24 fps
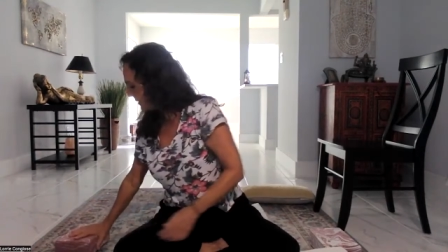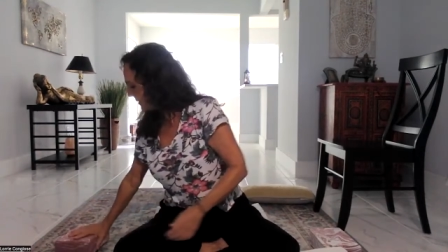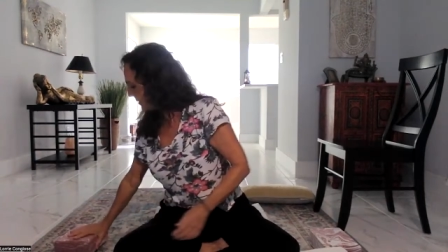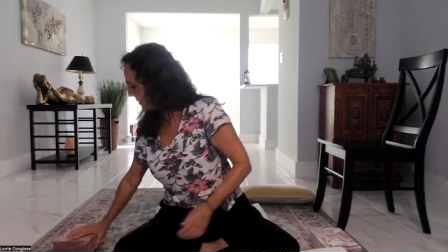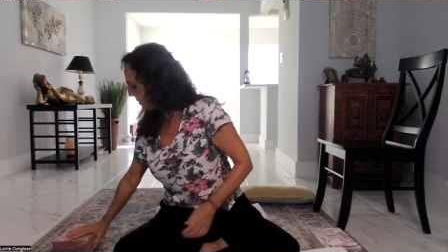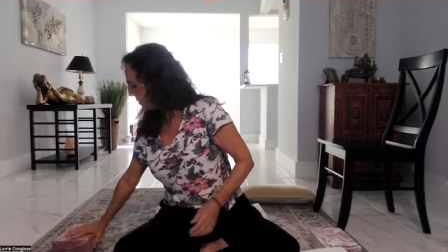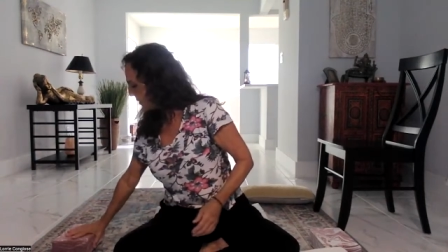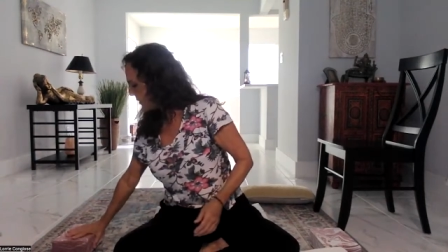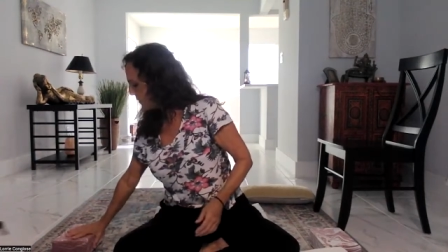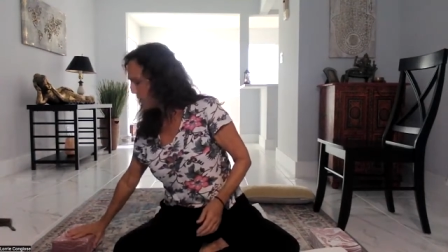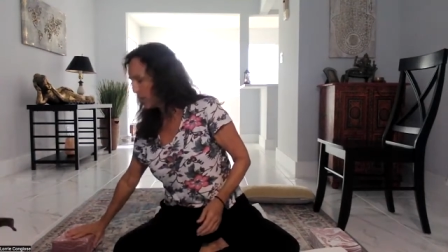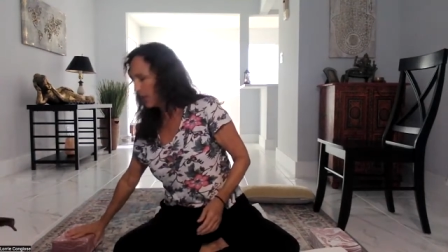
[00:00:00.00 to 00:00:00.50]

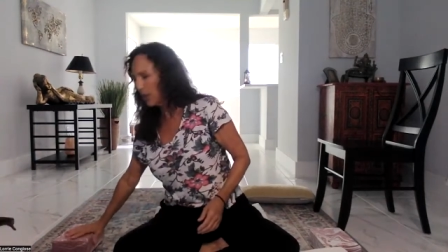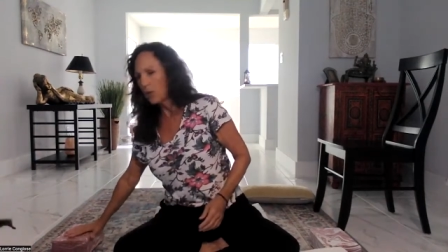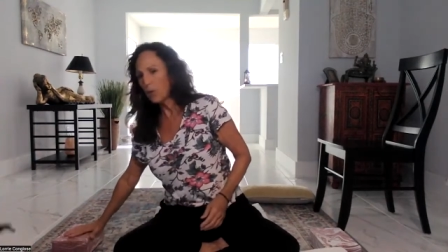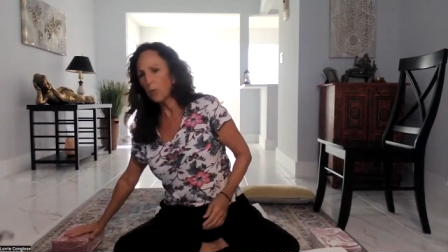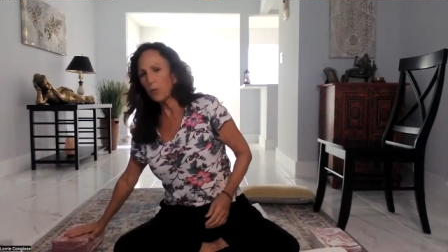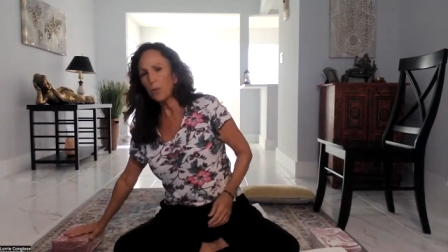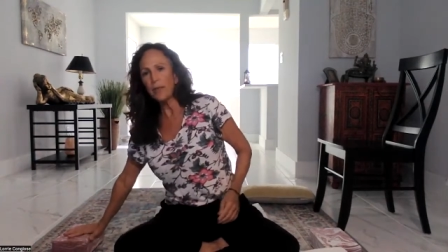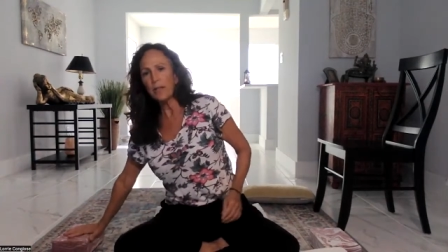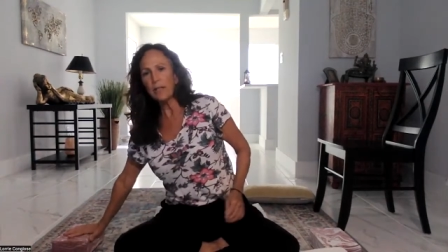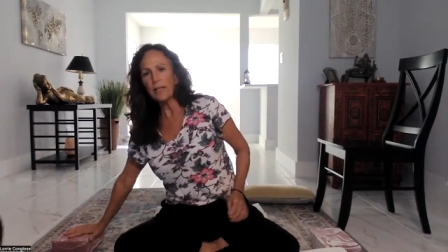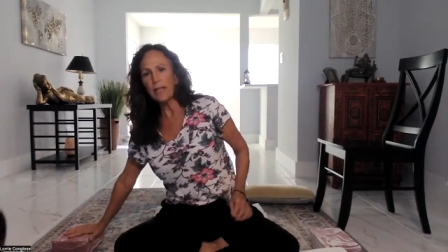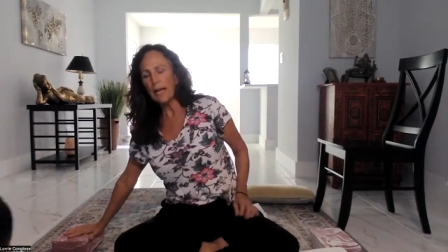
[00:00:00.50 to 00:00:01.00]
so that you're
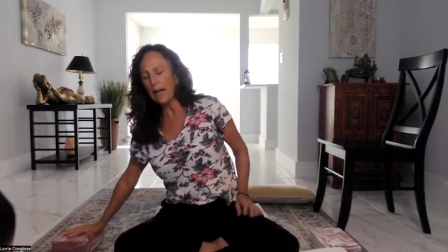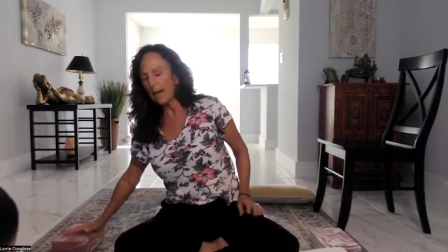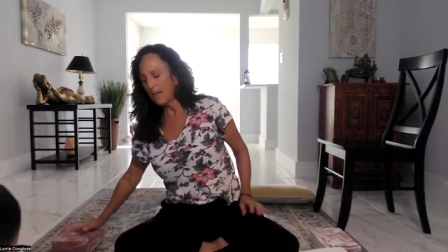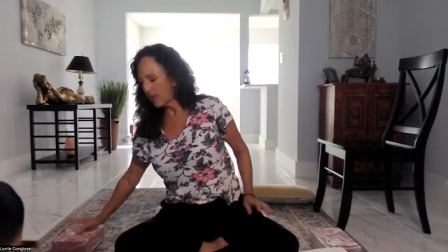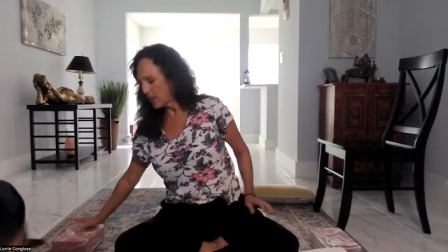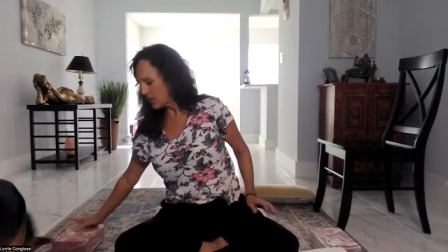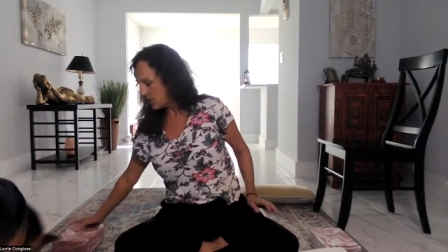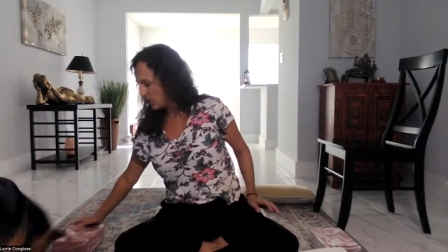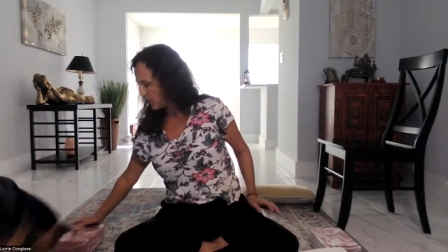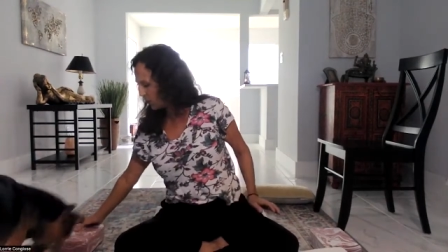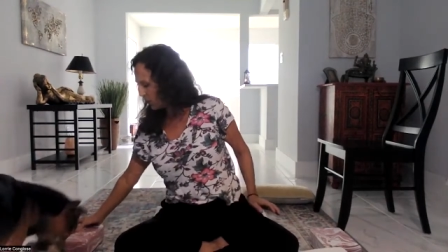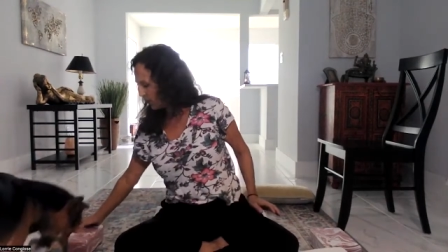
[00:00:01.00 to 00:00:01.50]
really
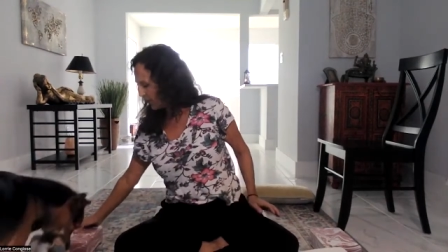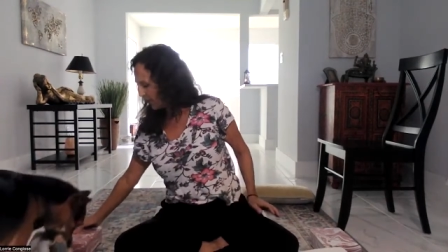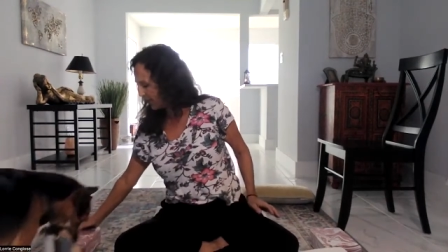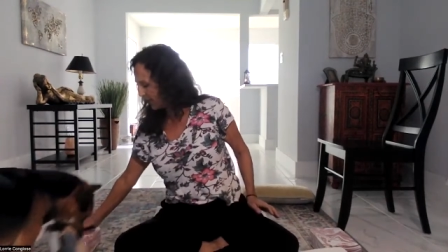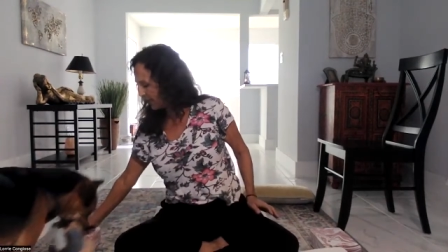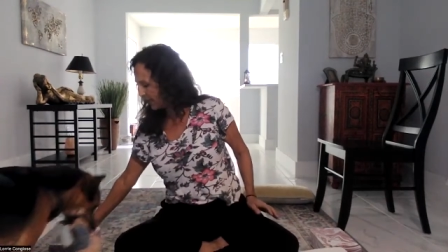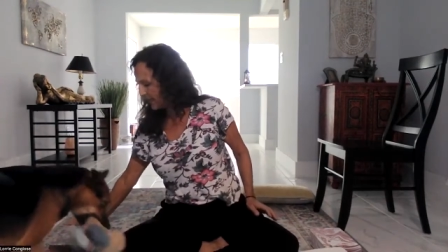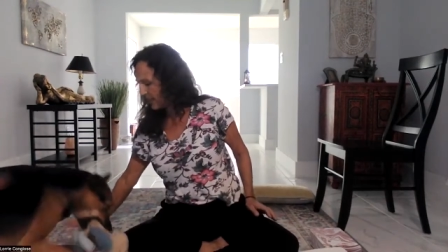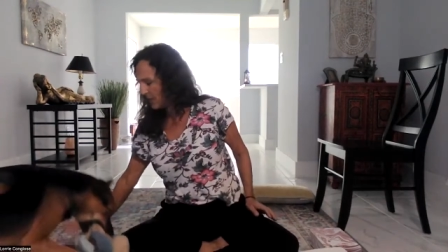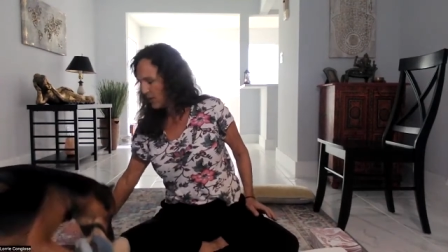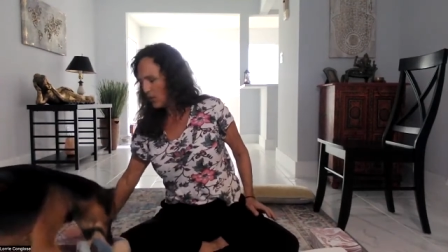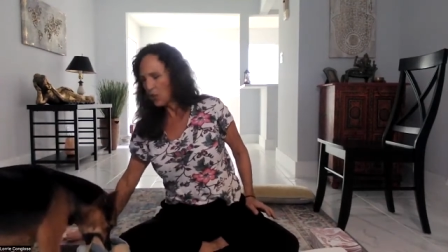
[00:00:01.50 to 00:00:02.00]
having to
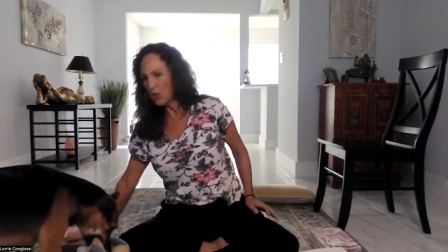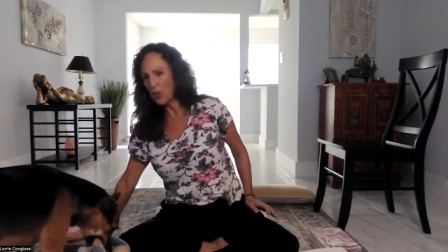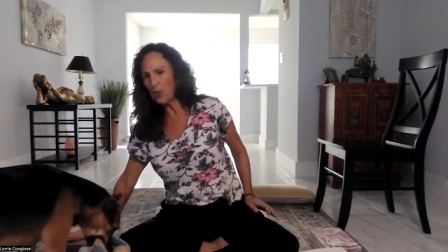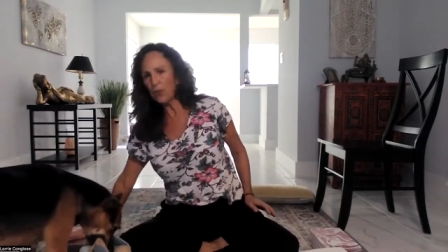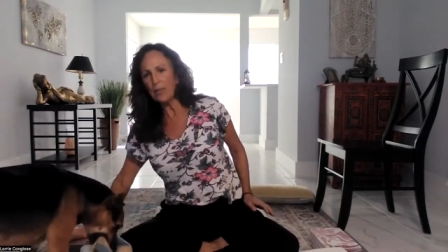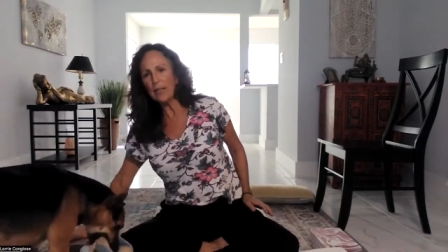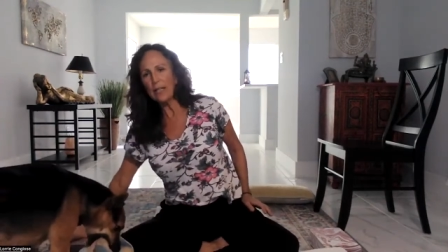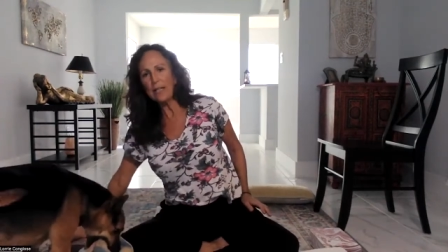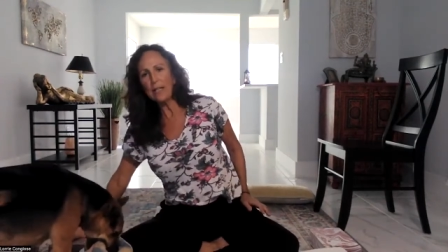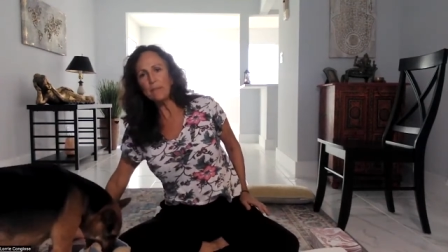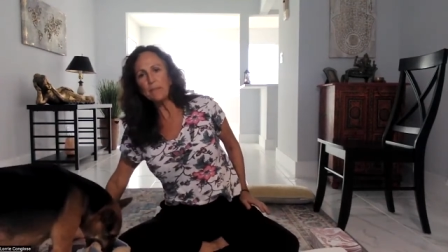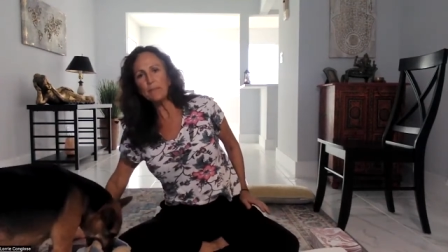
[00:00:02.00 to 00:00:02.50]
lean into
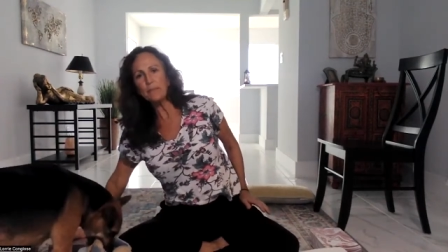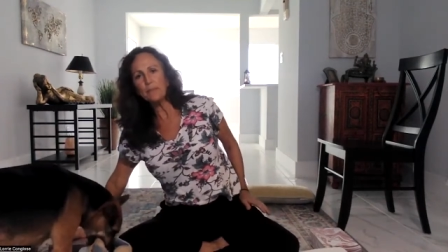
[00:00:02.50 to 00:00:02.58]
it.